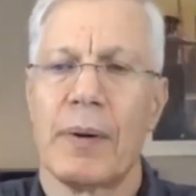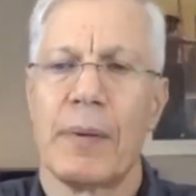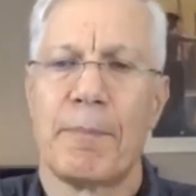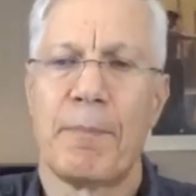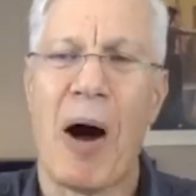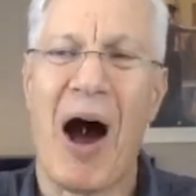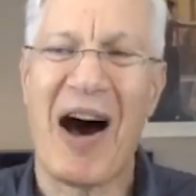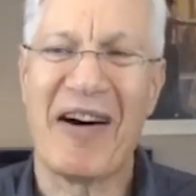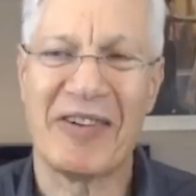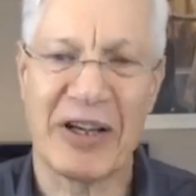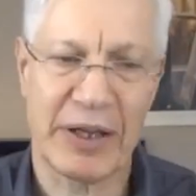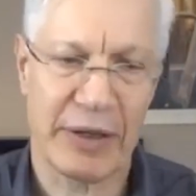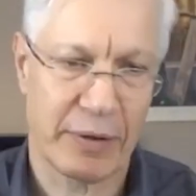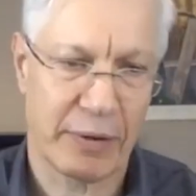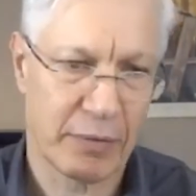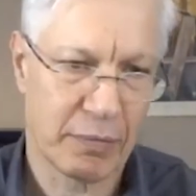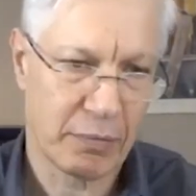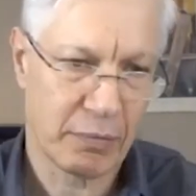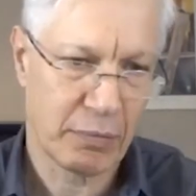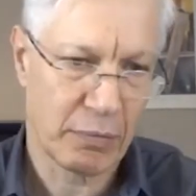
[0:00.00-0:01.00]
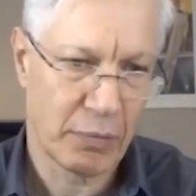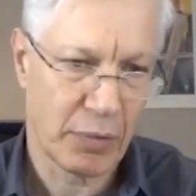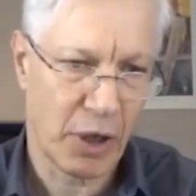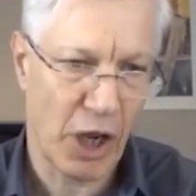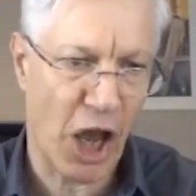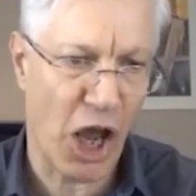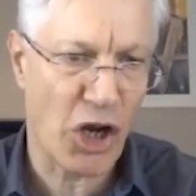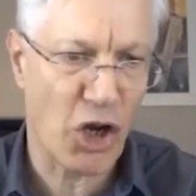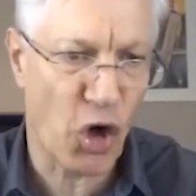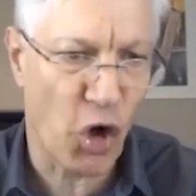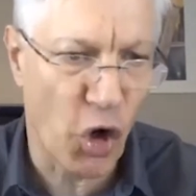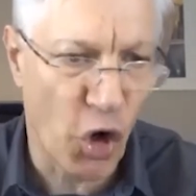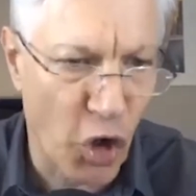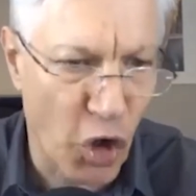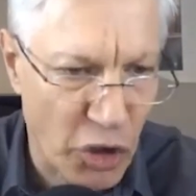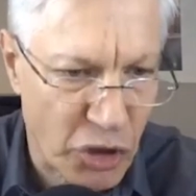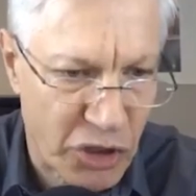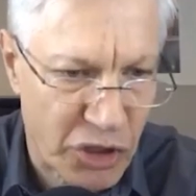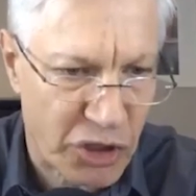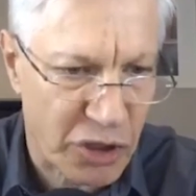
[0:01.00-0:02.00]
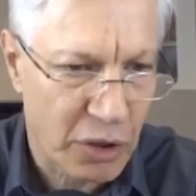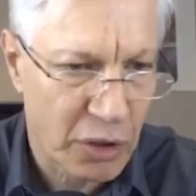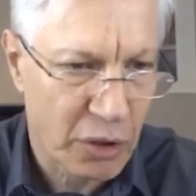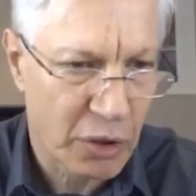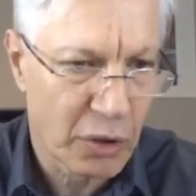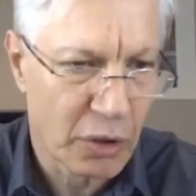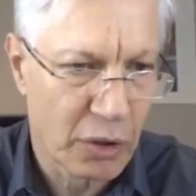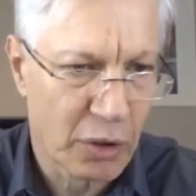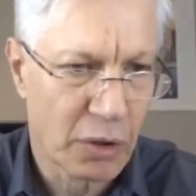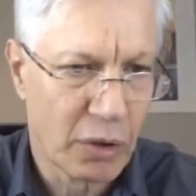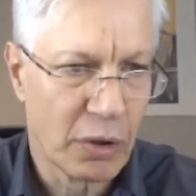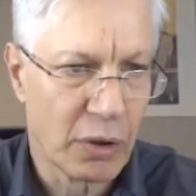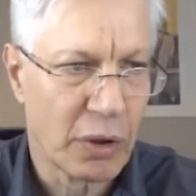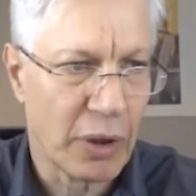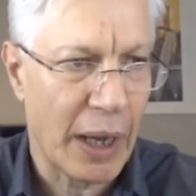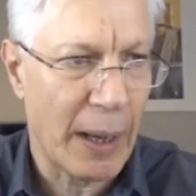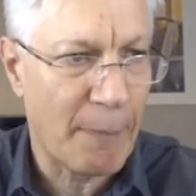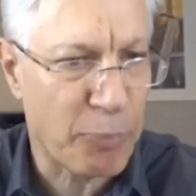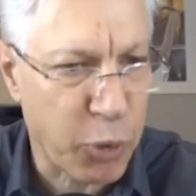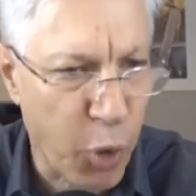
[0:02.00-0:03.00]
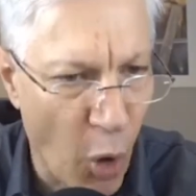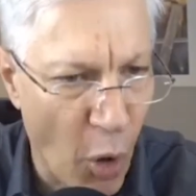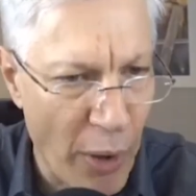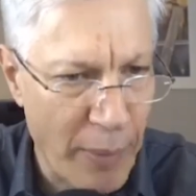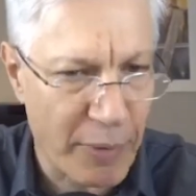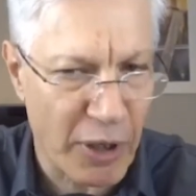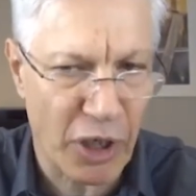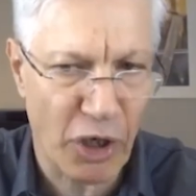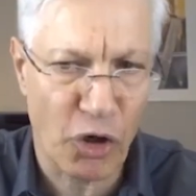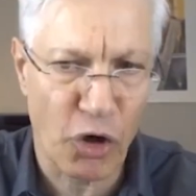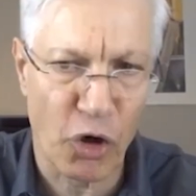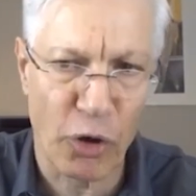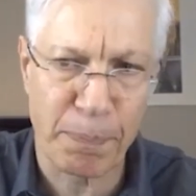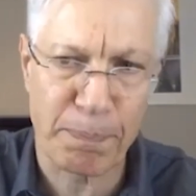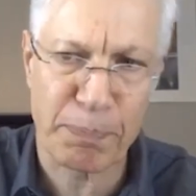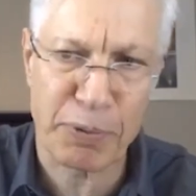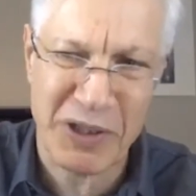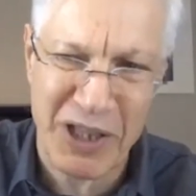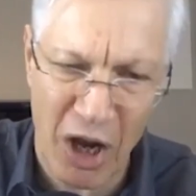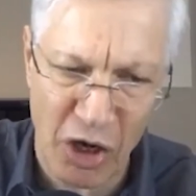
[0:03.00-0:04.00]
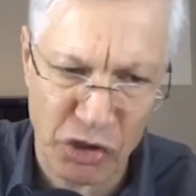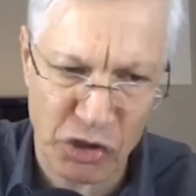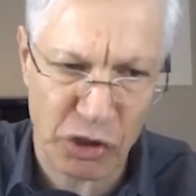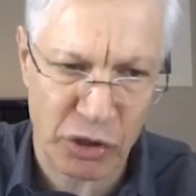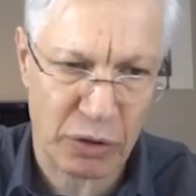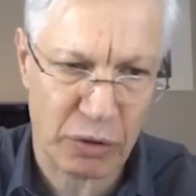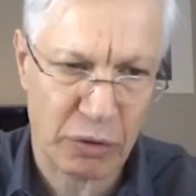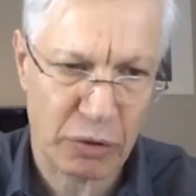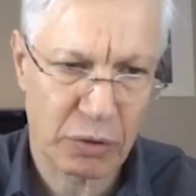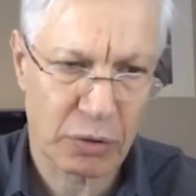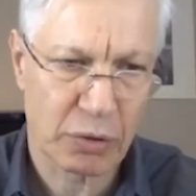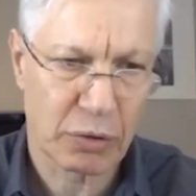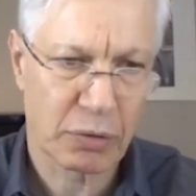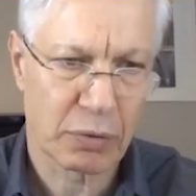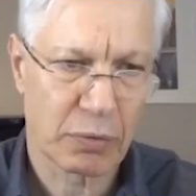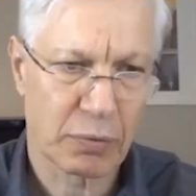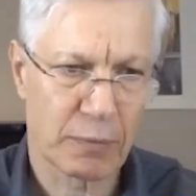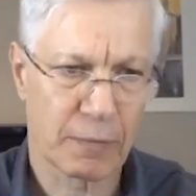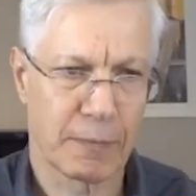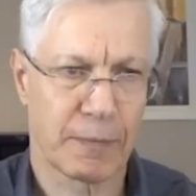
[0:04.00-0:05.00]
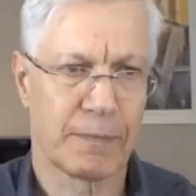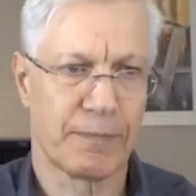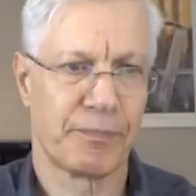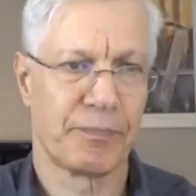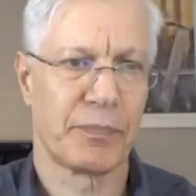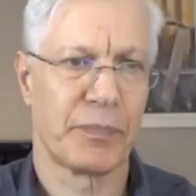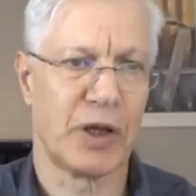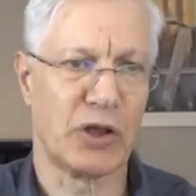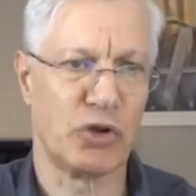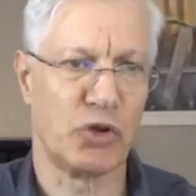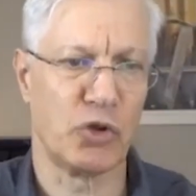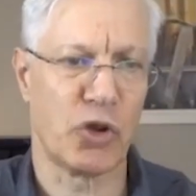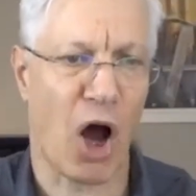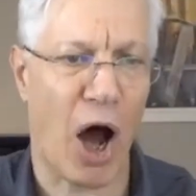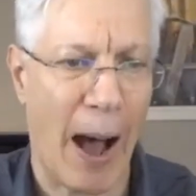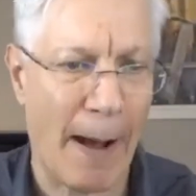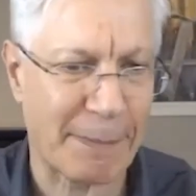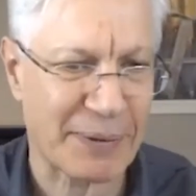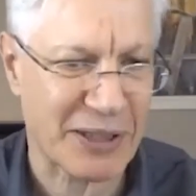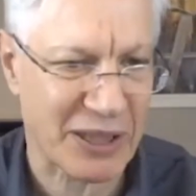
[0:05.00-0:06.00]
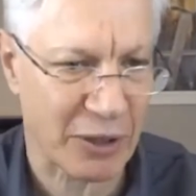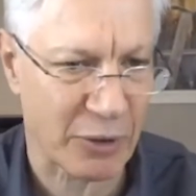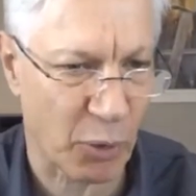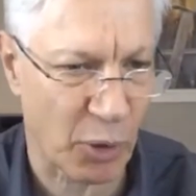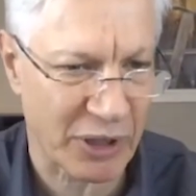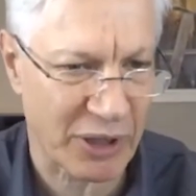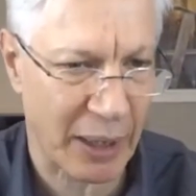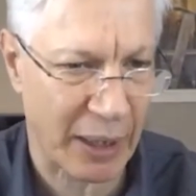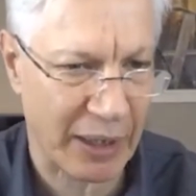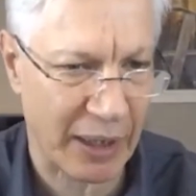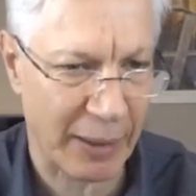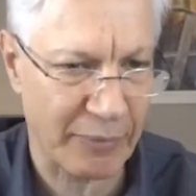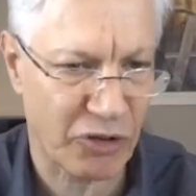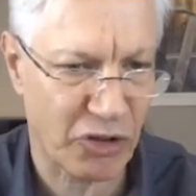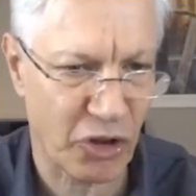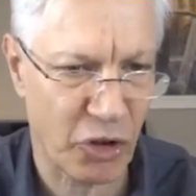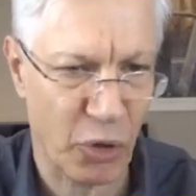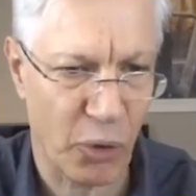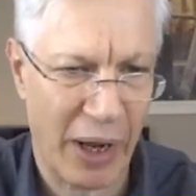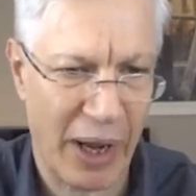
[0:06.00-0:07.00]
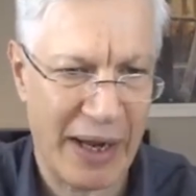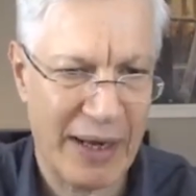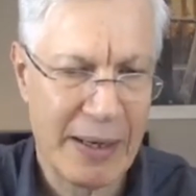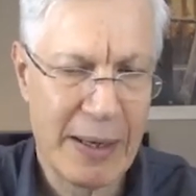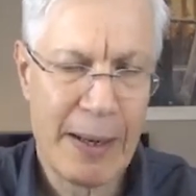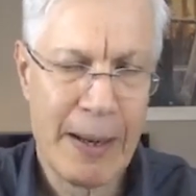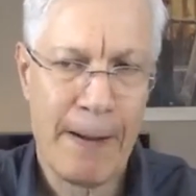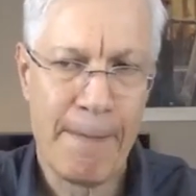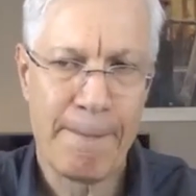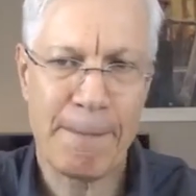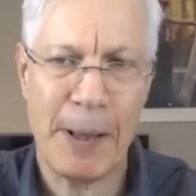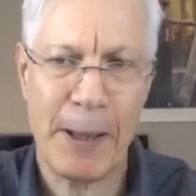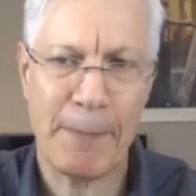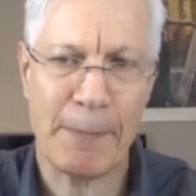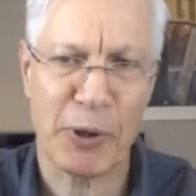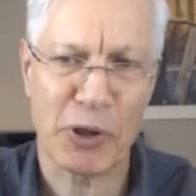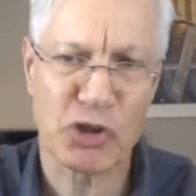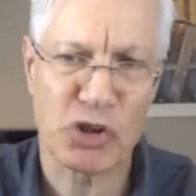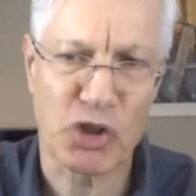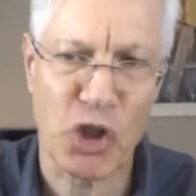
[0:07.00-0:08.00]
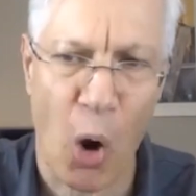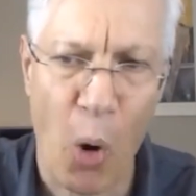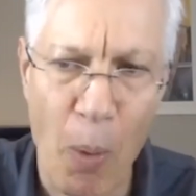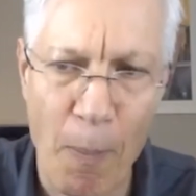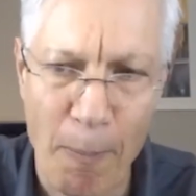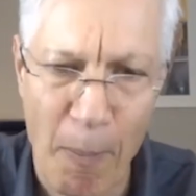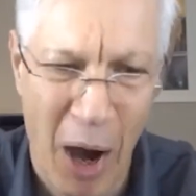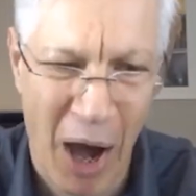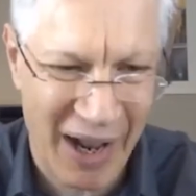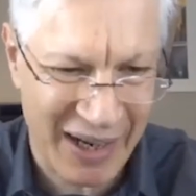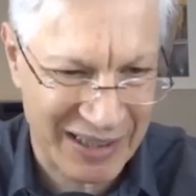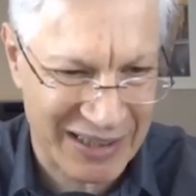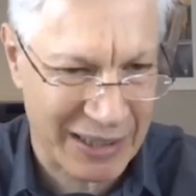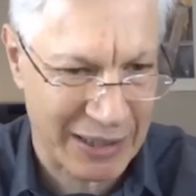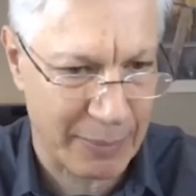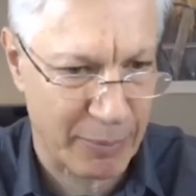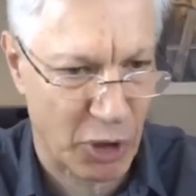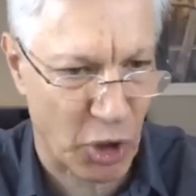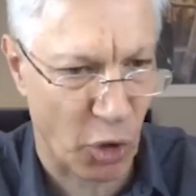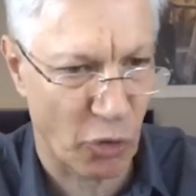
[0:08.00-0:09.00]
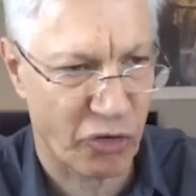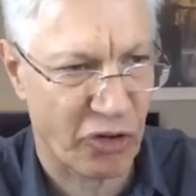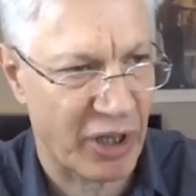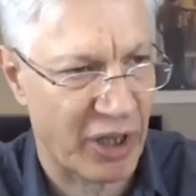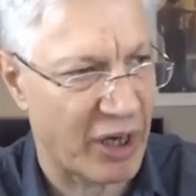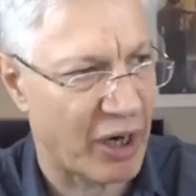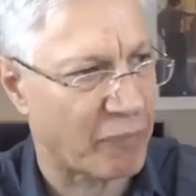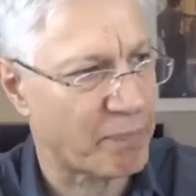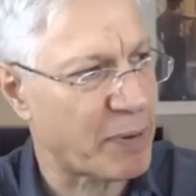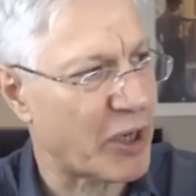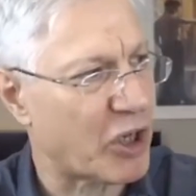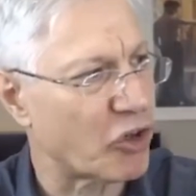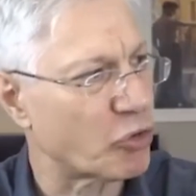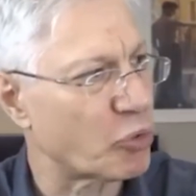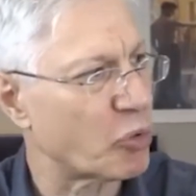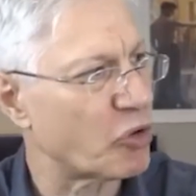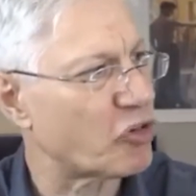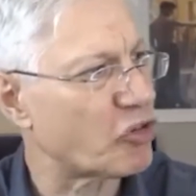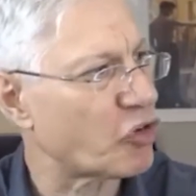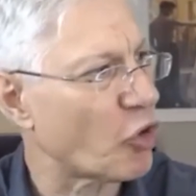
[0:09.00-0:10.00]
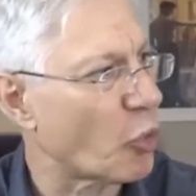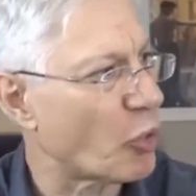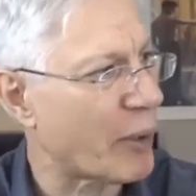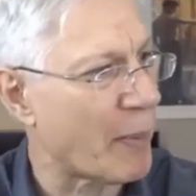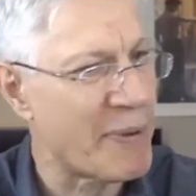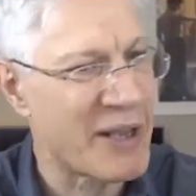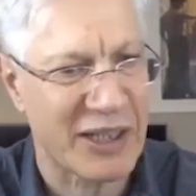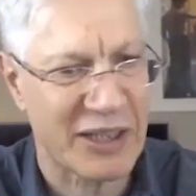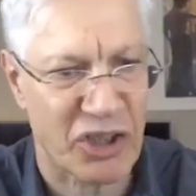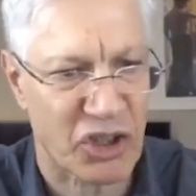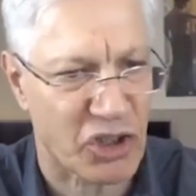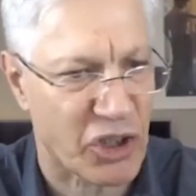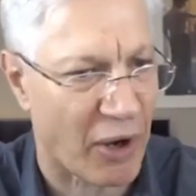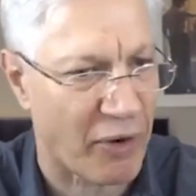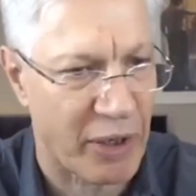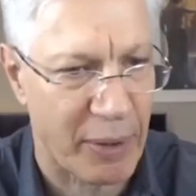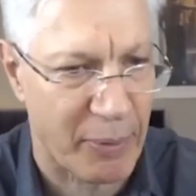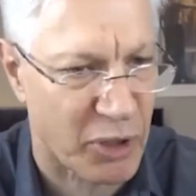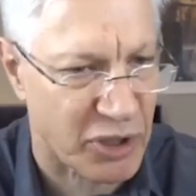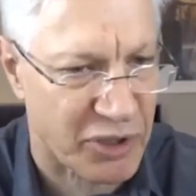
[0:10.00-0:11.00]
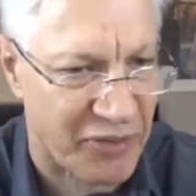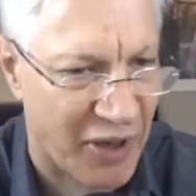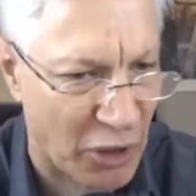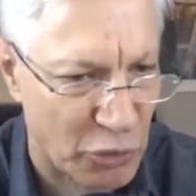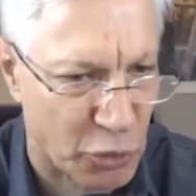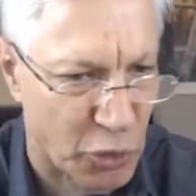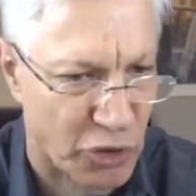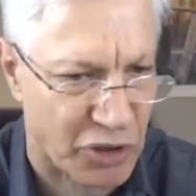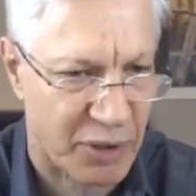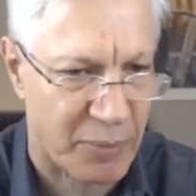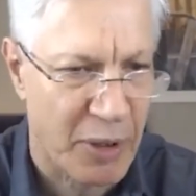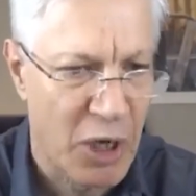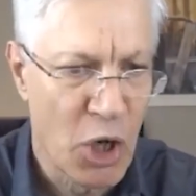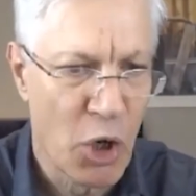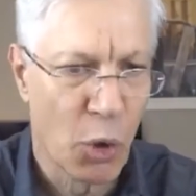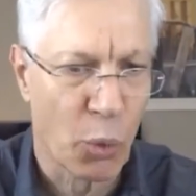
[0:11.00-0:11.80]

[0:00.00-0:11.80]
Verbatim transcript: poverty and hurt employment and hurt production and do the opposite of what they claim to do. And people don't monitor them closely enough because we're so committed to charity because of altruism.